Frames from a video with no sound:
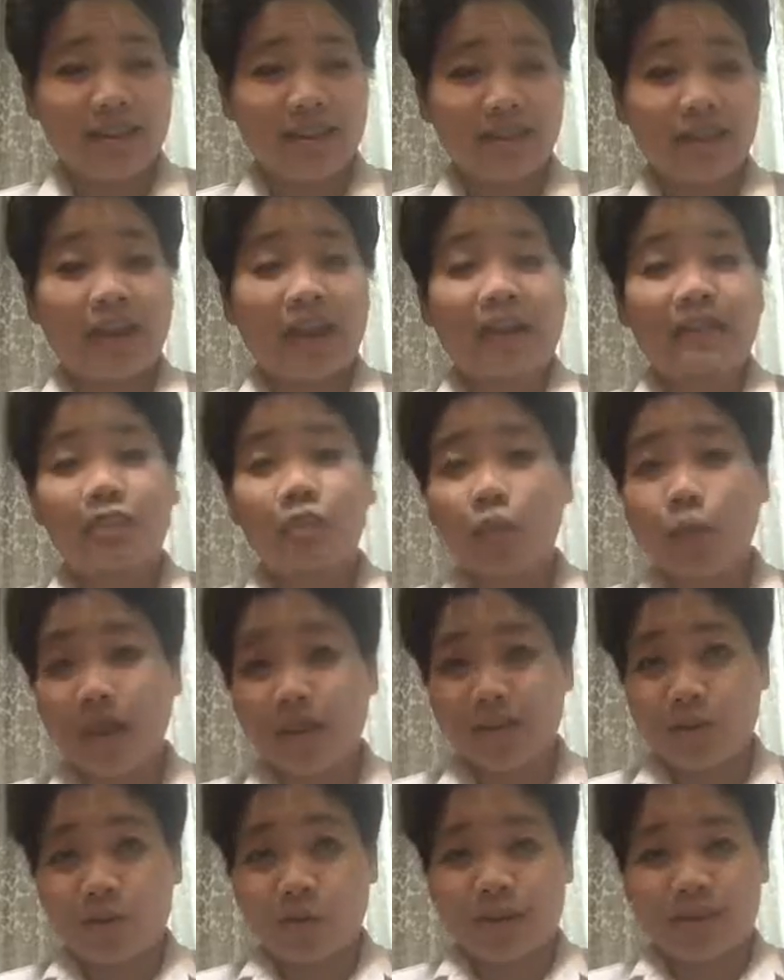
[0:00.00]
There are
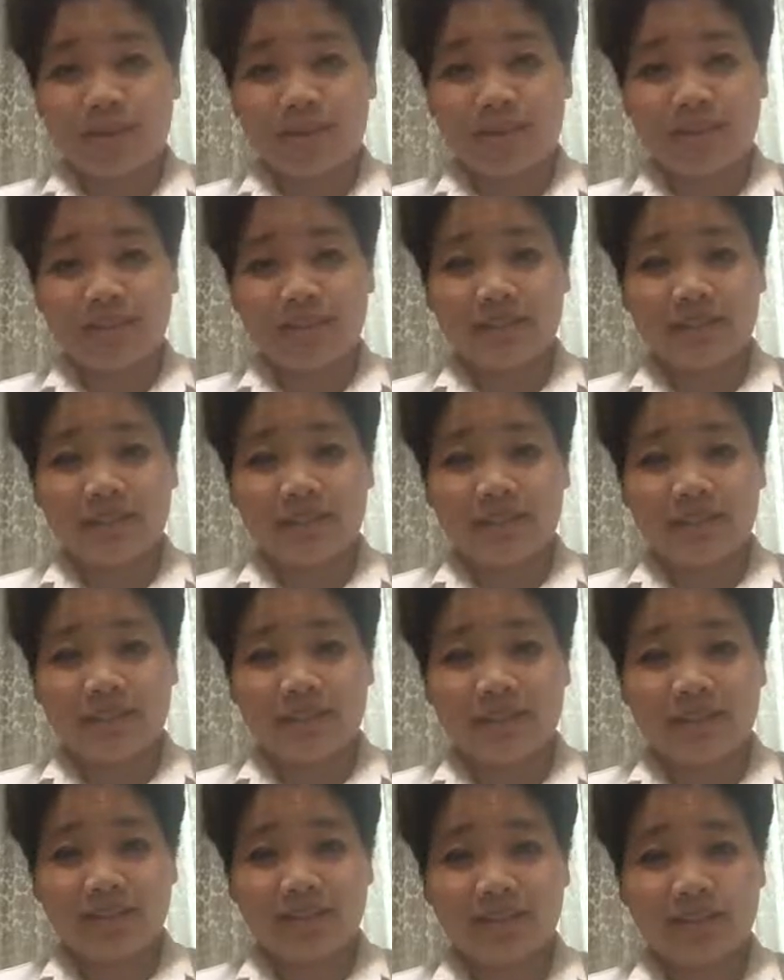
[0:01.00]
20 ways
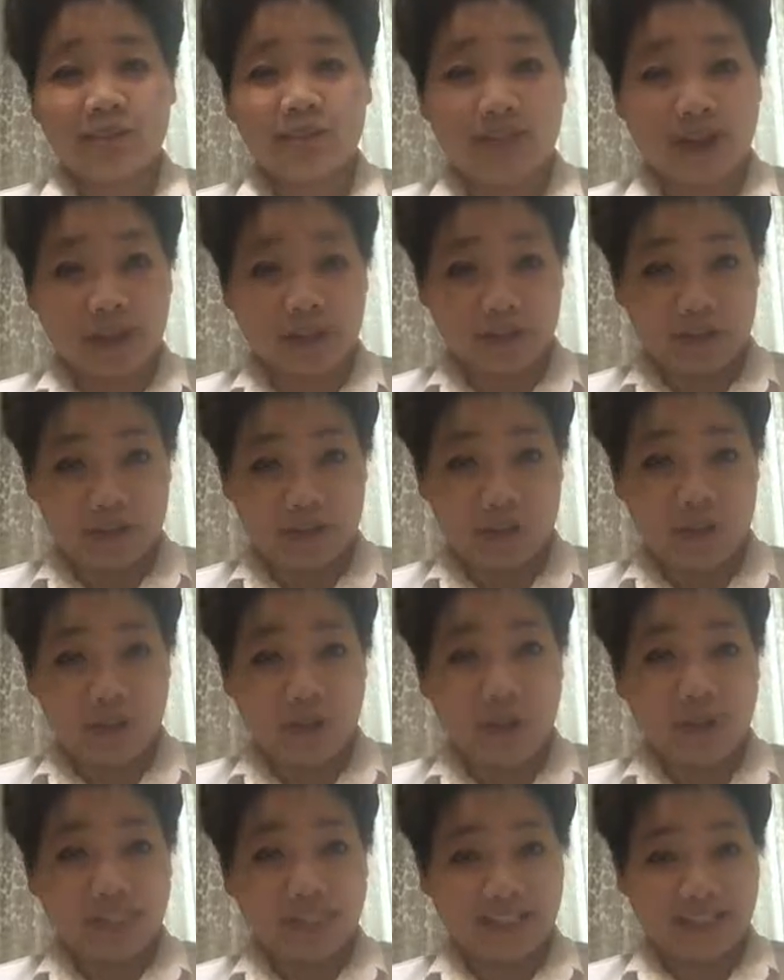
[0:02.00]
to find
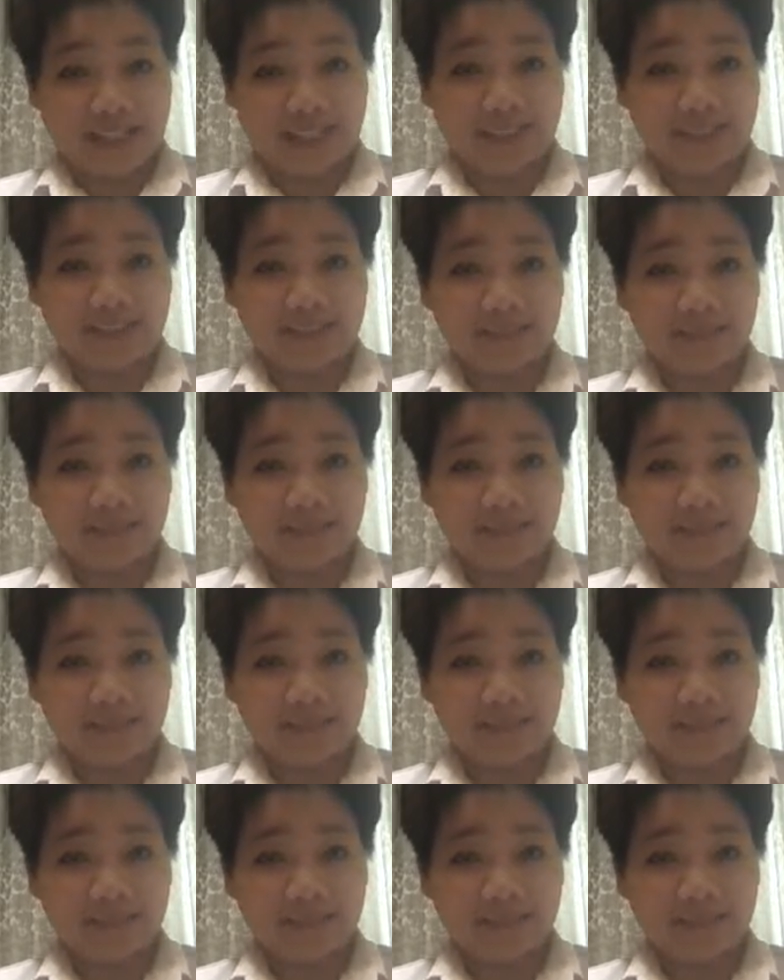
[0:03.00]
one client.